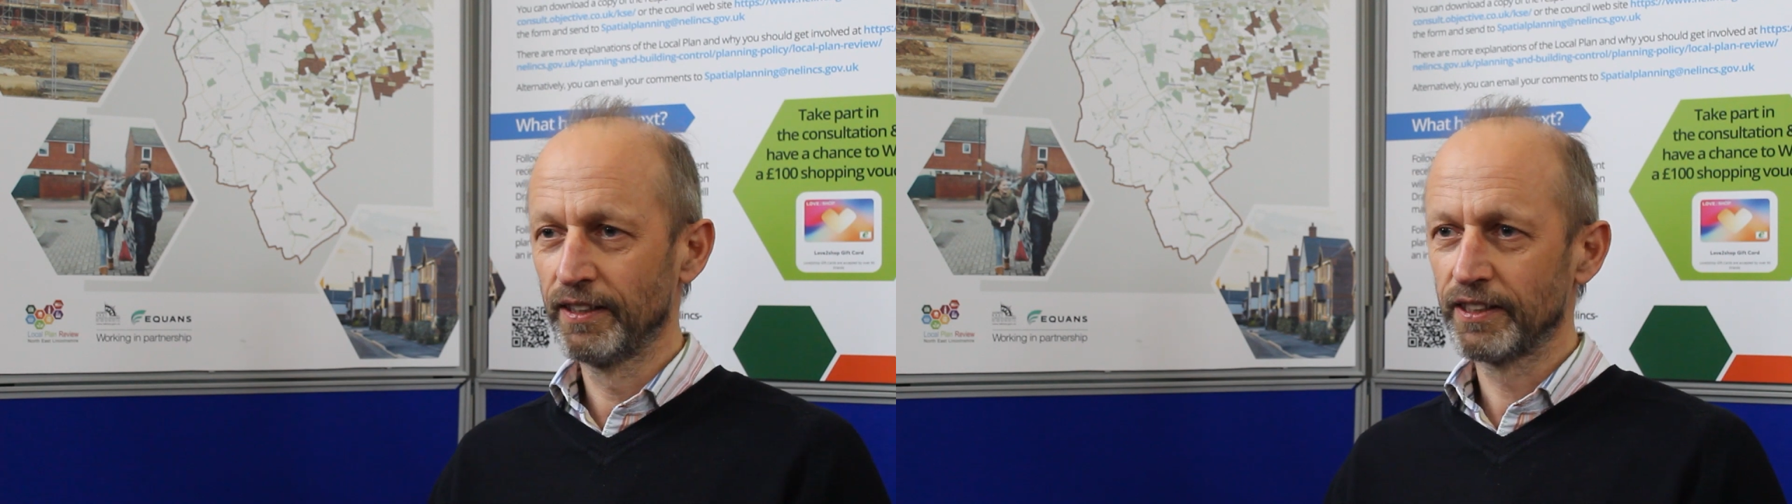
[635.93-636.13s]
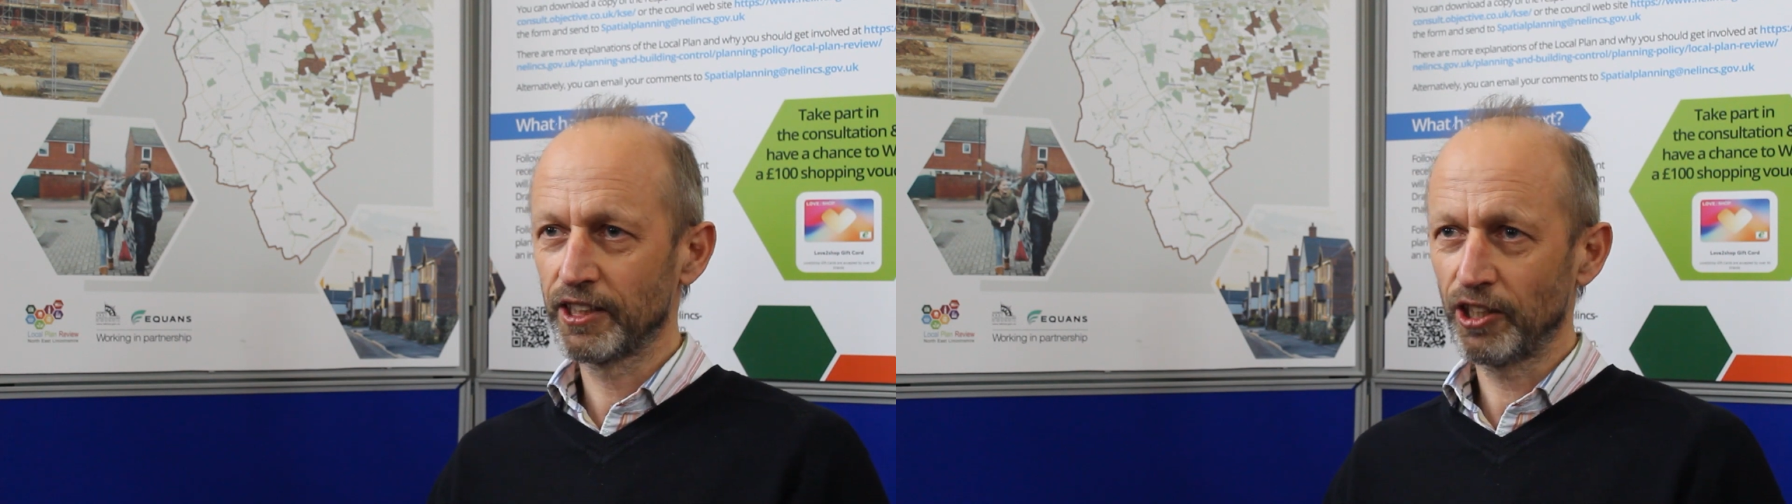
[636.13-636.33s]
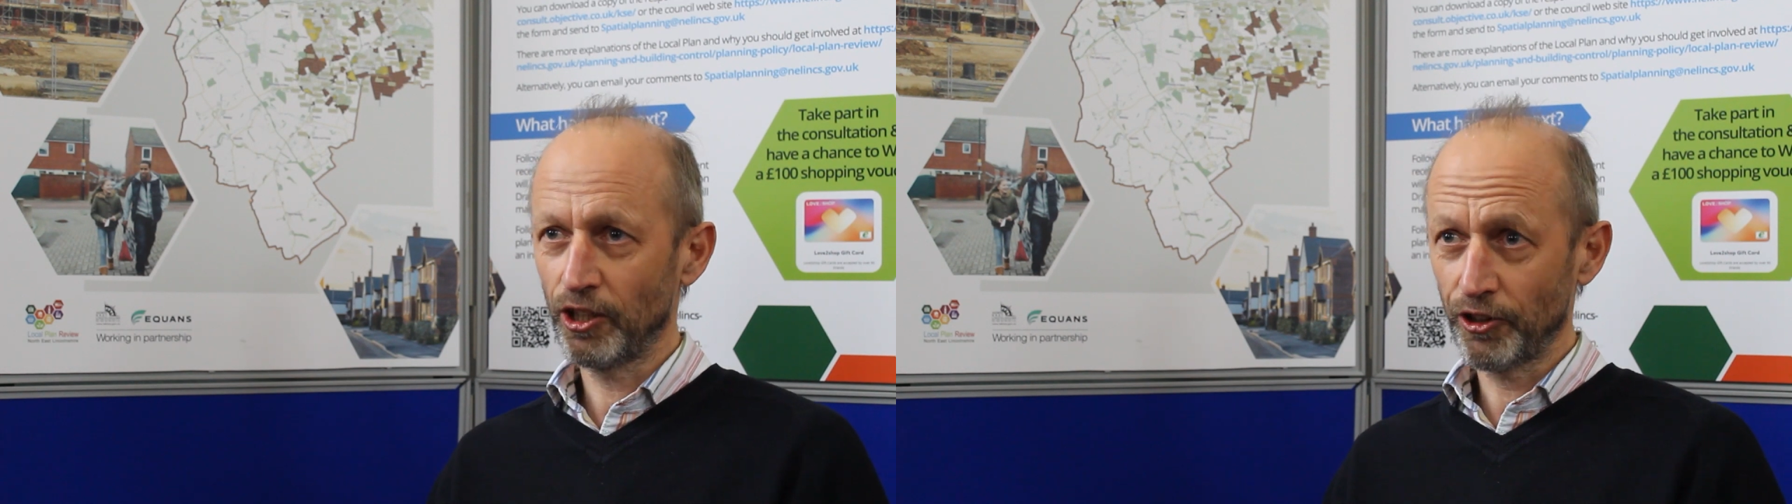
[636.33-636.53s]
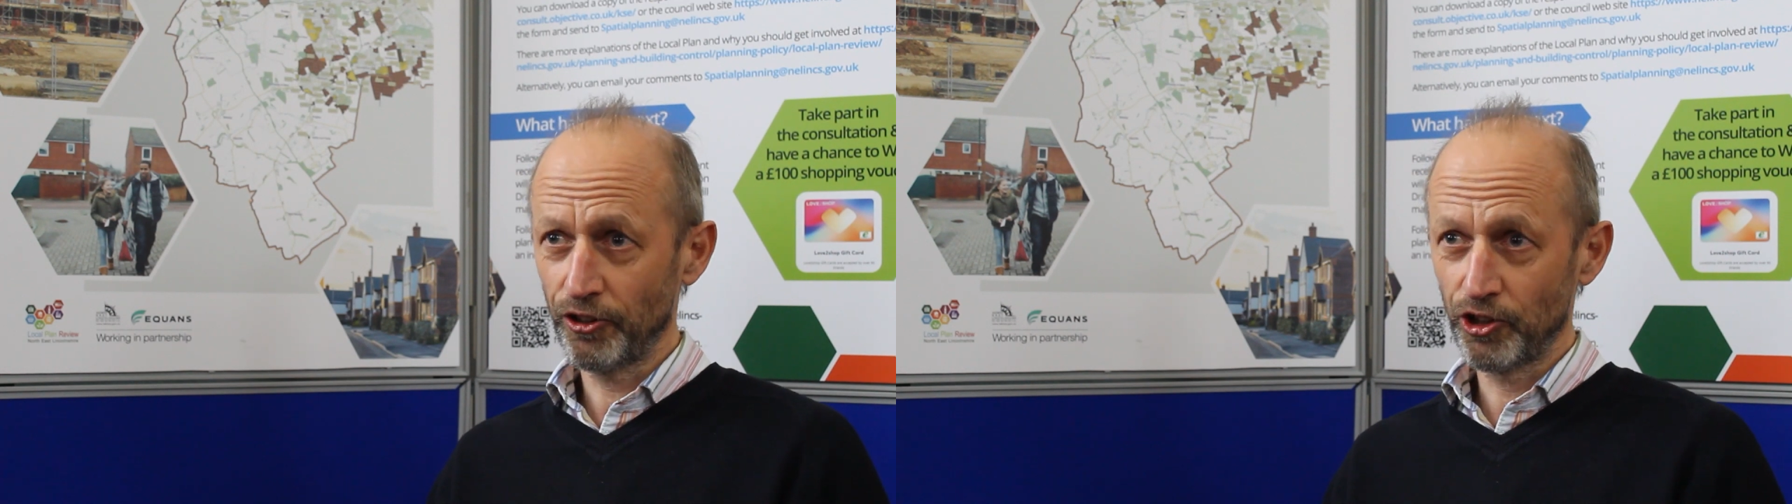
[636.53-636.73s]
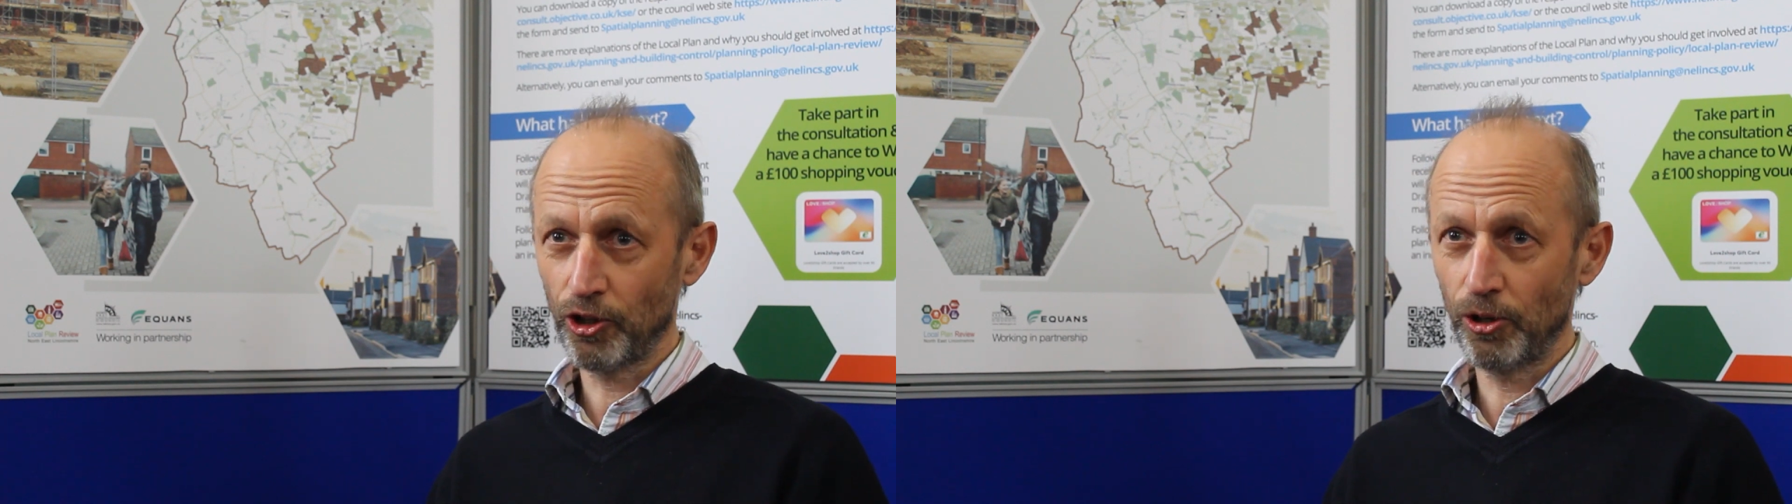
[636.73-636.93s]

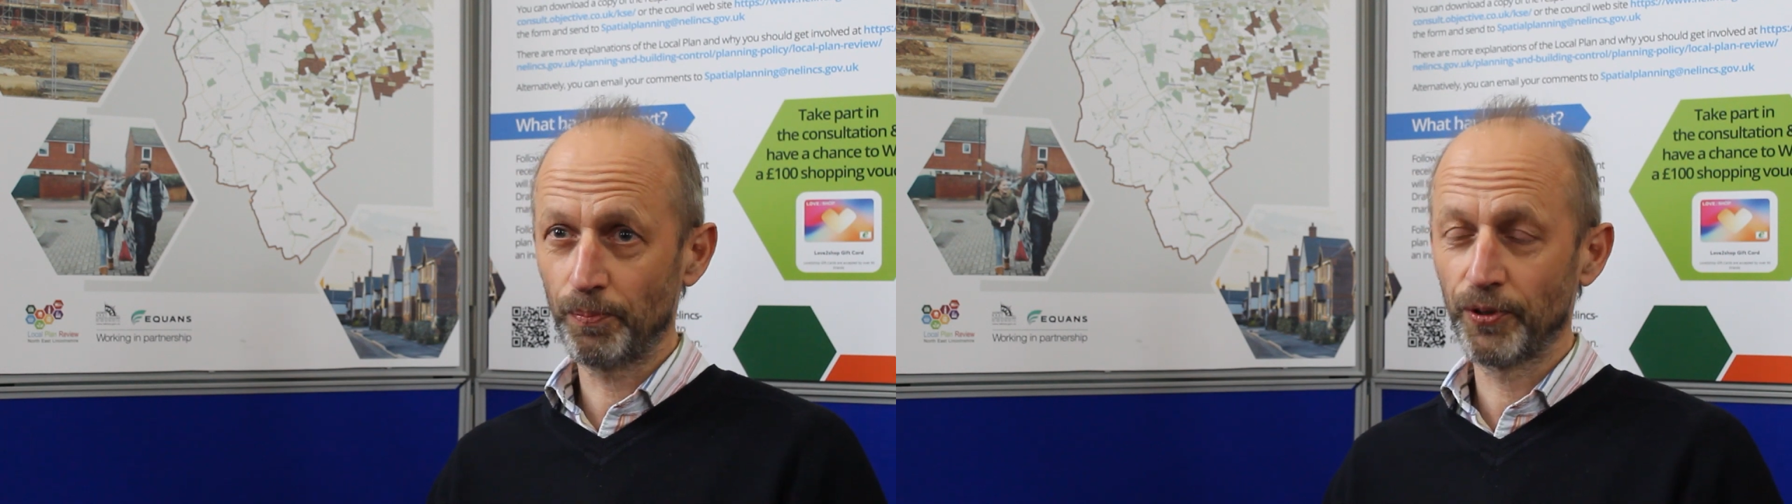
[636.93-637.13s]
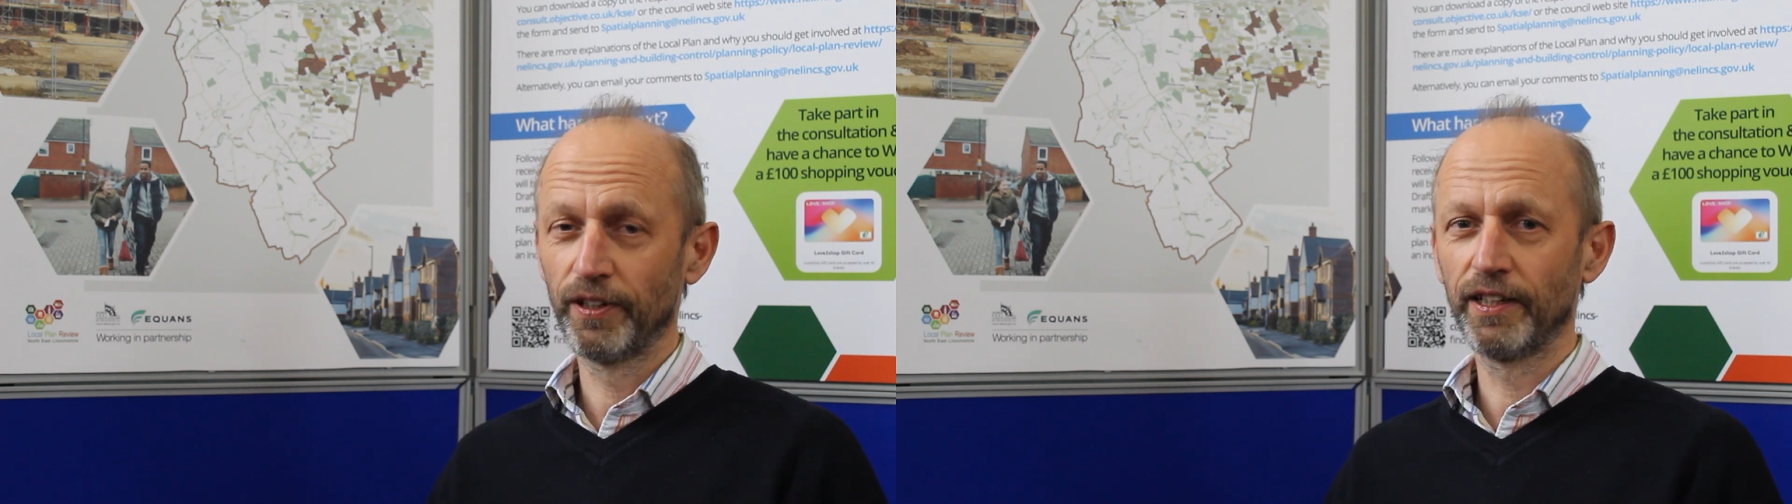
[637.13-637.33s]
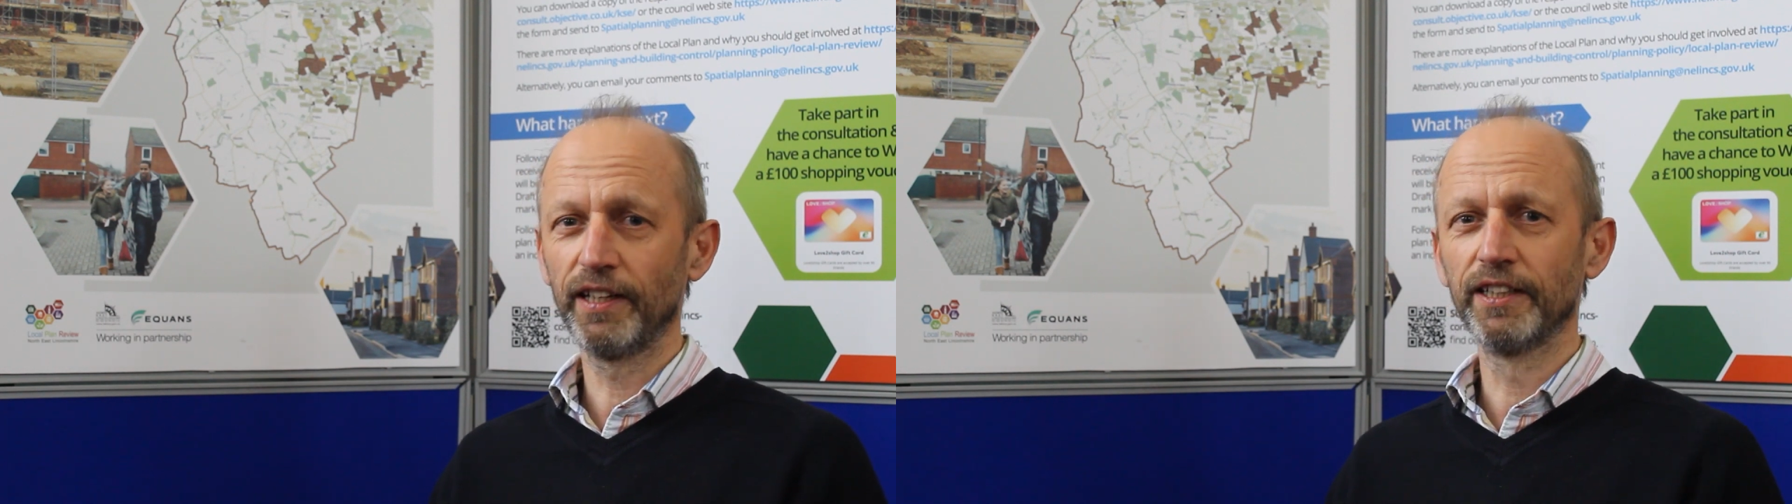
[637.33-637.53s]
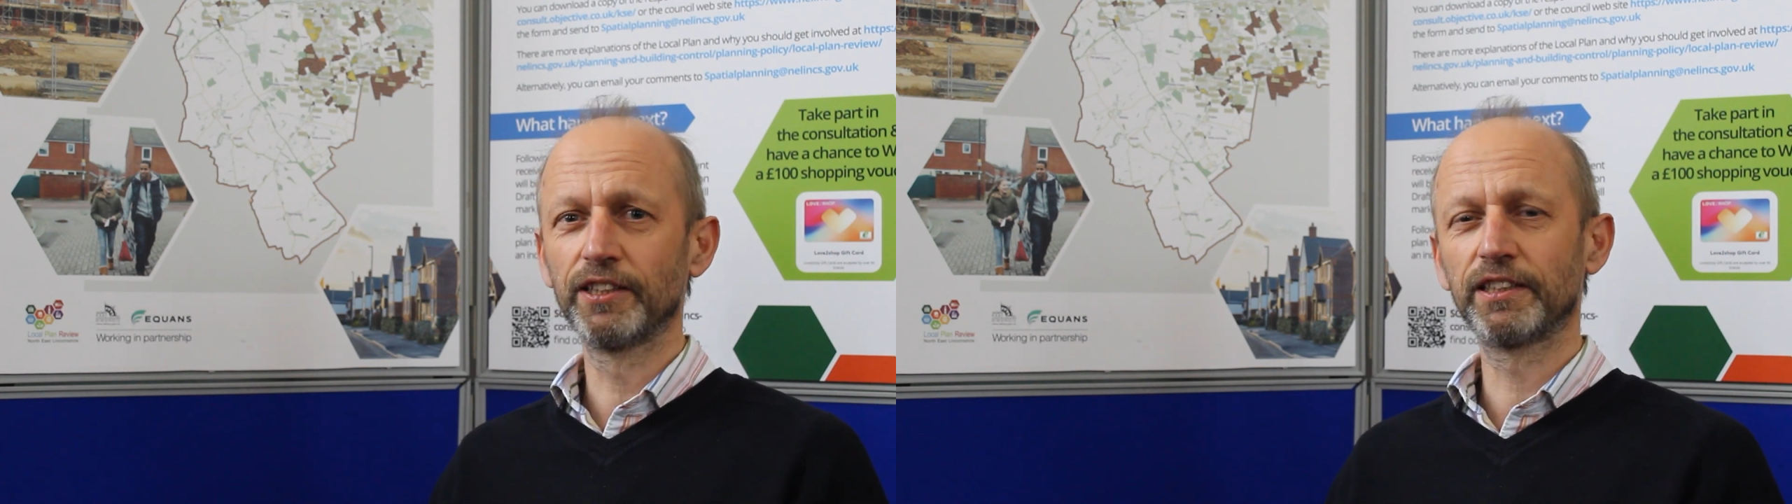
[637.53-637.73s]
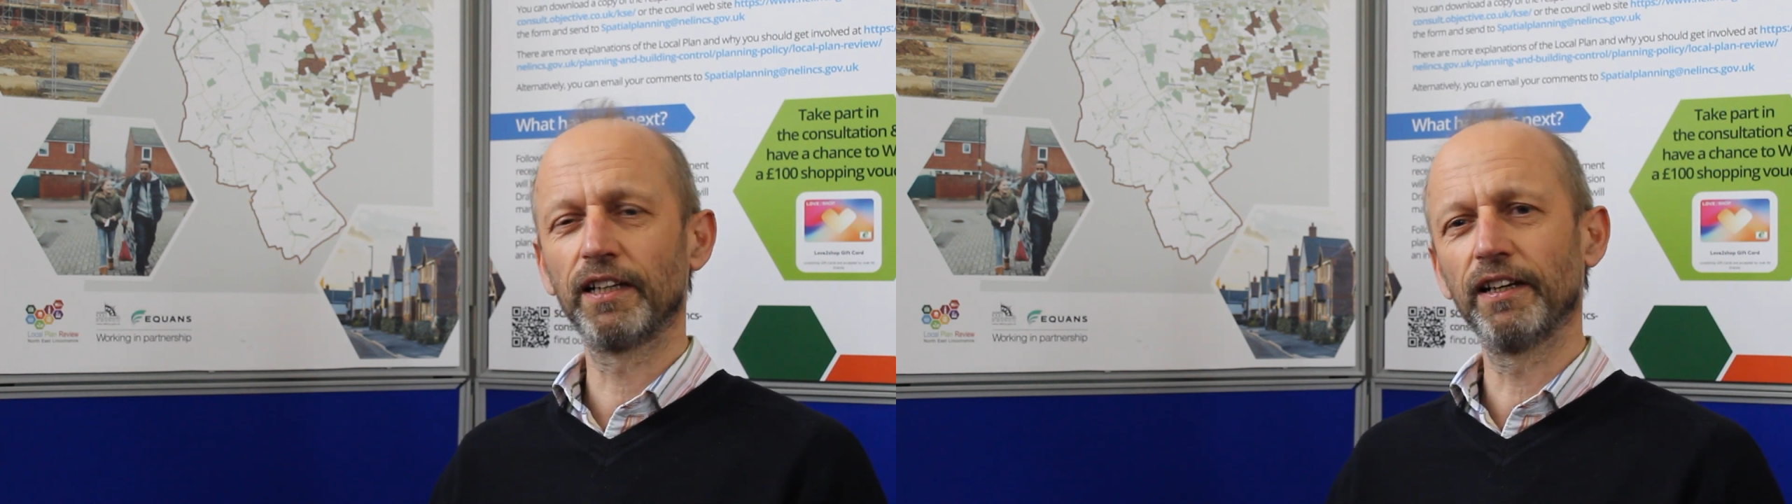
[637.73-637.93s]
Scartha Top
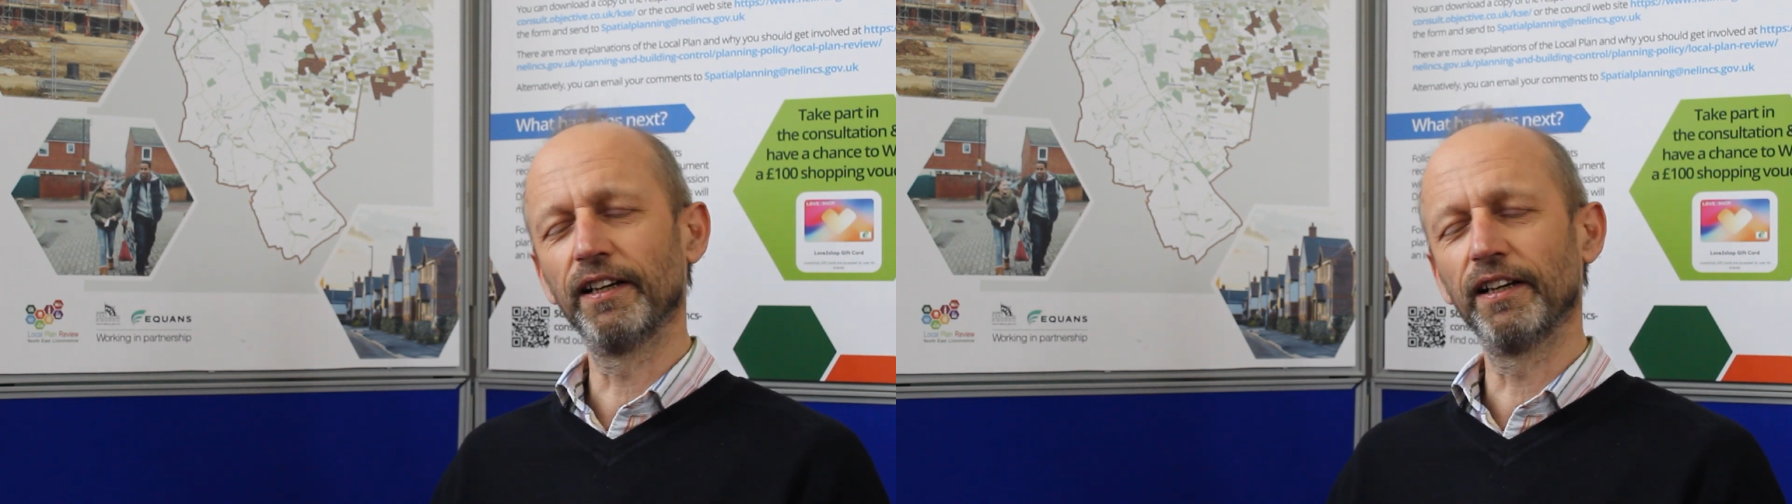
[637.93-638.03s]
is